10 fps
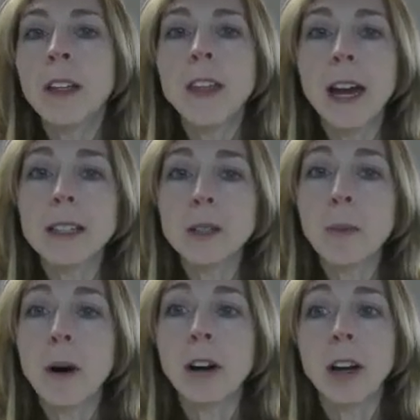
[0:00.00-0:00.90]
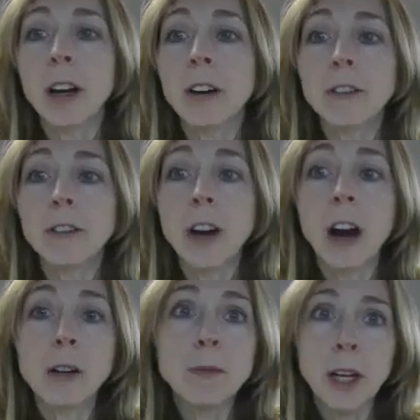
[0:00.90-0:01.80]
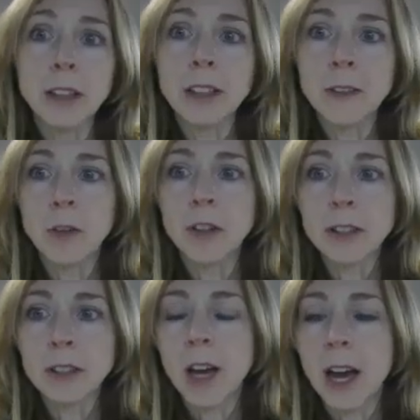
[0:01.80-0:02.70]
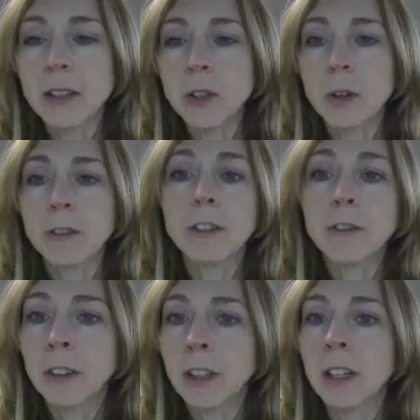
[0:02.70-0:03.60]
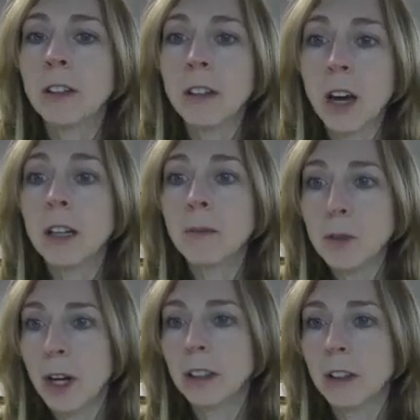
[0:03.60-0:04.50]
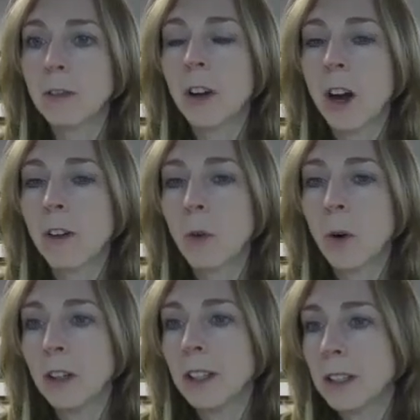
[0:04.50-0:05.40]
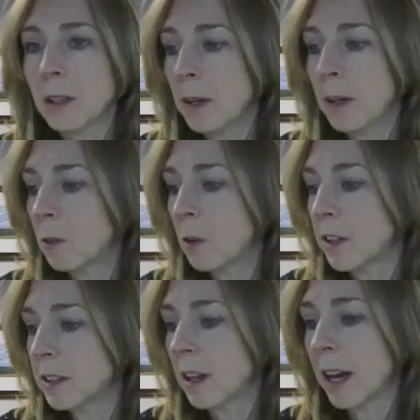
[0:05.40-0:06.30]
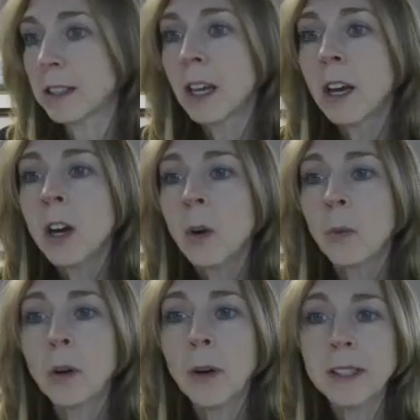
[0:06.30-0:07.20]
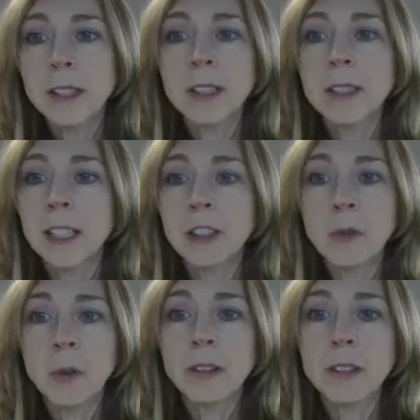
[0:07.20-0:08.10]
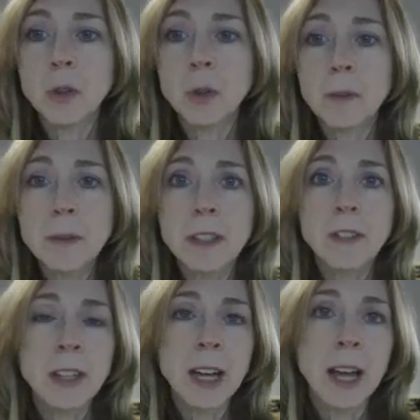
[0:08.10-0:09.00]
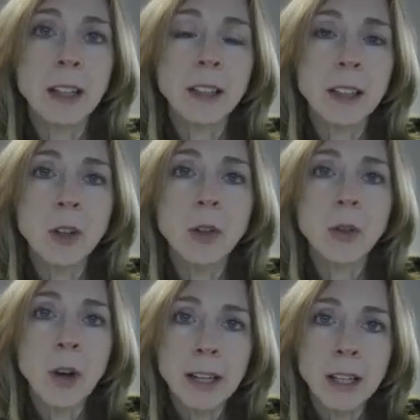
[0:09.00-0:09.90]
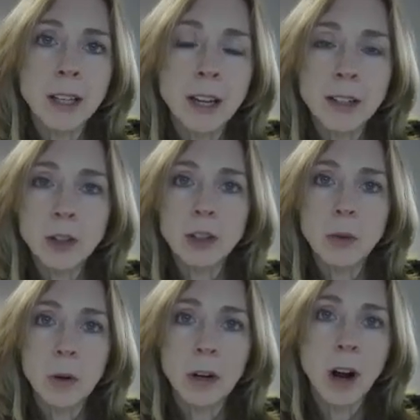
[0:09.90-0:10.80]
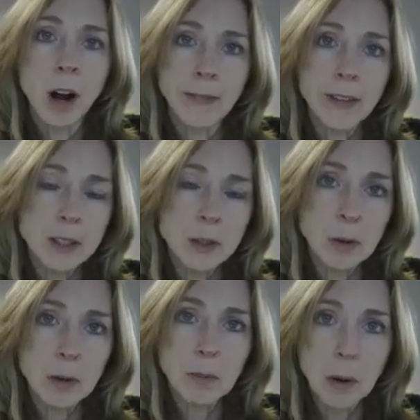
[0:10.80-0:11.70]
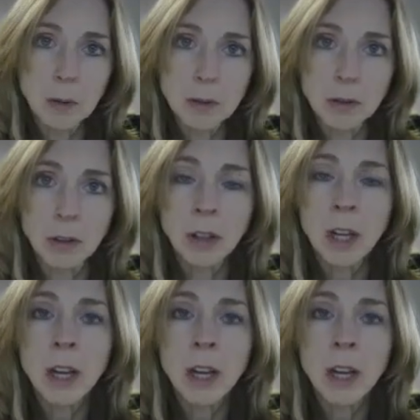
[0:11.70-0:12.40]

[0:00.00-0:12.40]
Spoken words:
that is part of our objectives for this class. You're fulfilling an objective of what you need to meet for this class. We're going to continue with descriptive and analytical writing as you work on this proposal